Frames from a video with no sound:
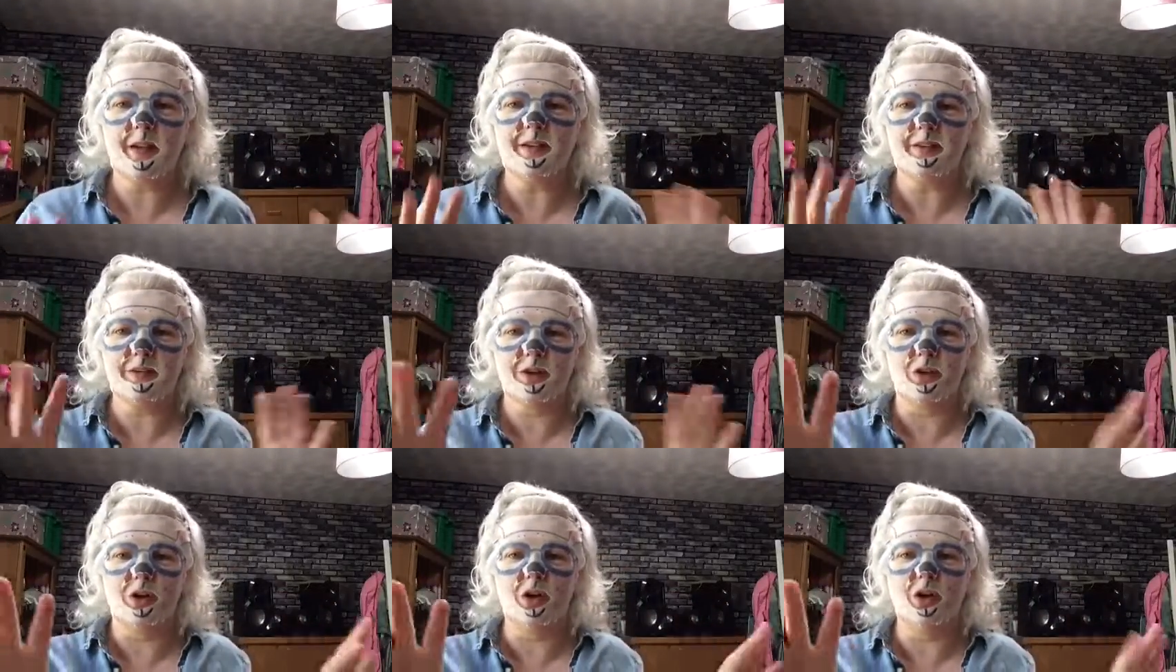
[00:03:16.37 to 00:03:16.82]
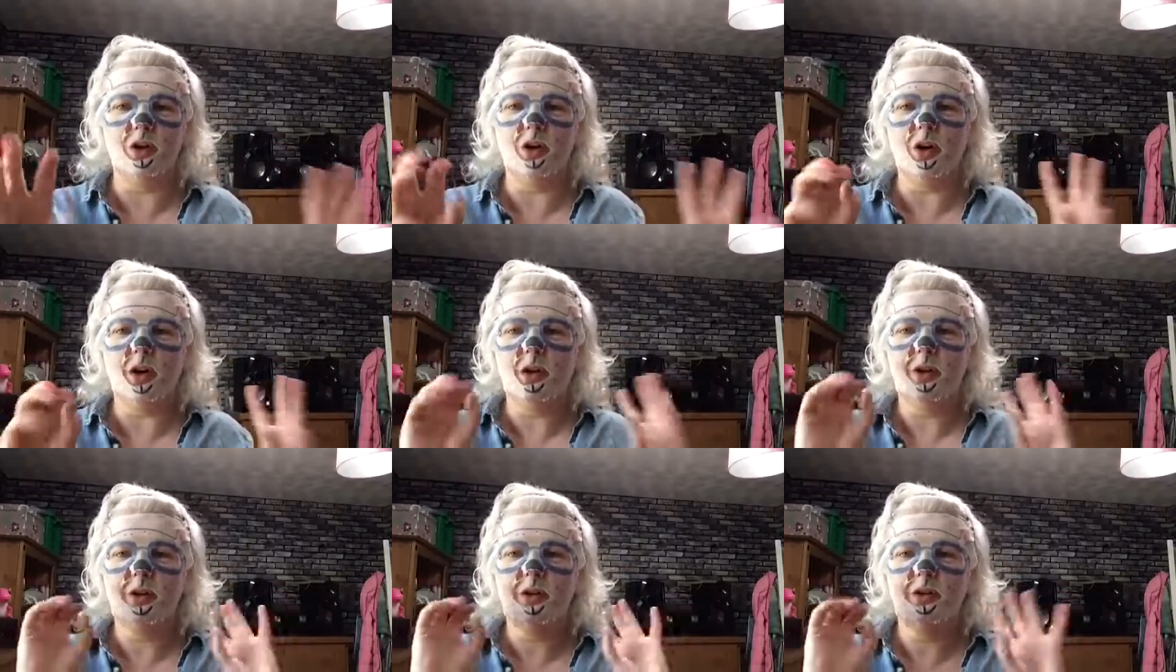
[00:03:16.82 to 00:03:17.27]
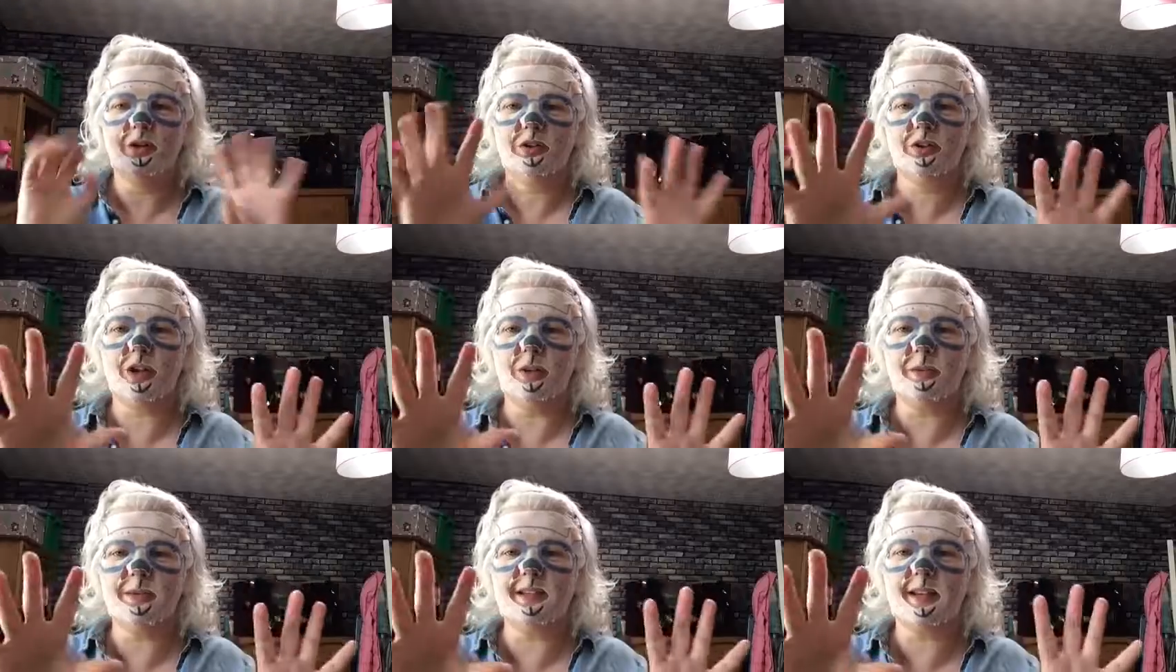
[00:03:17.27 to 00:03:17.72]
So
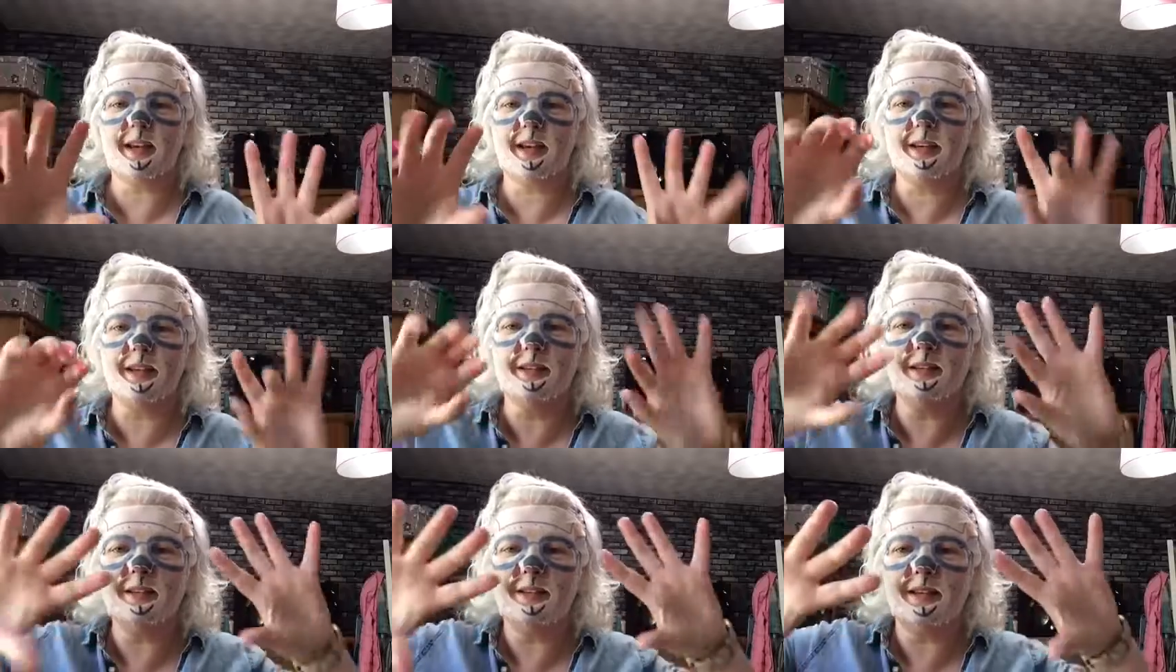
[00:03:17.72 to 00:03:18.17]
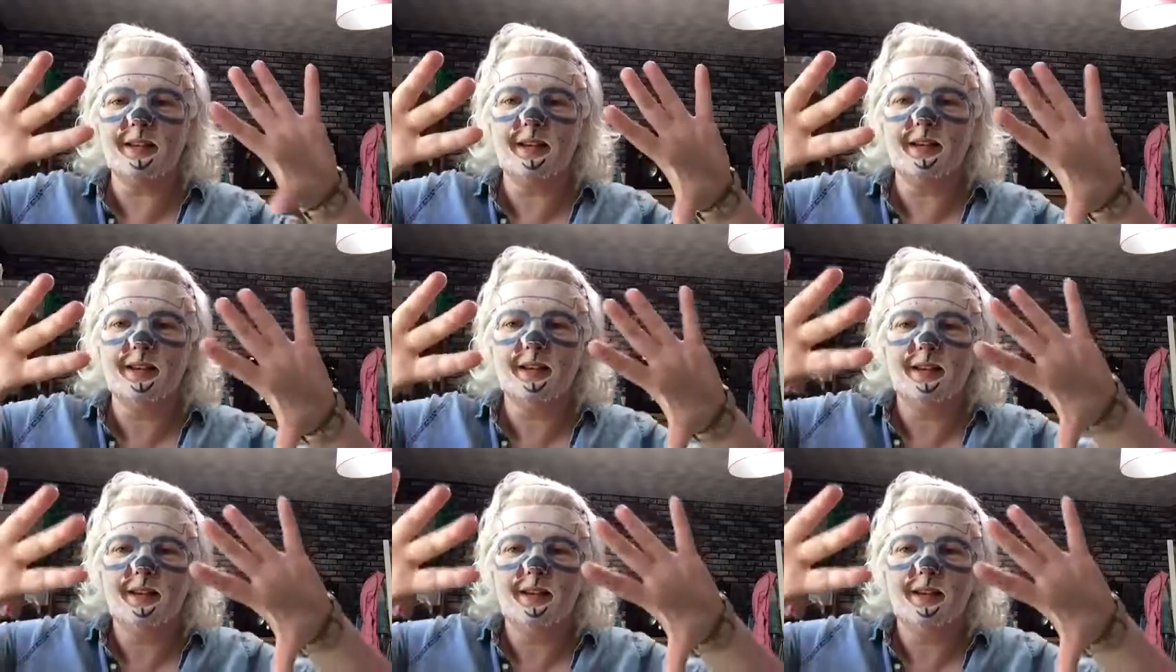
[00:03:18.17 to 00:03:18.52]
2 seconds,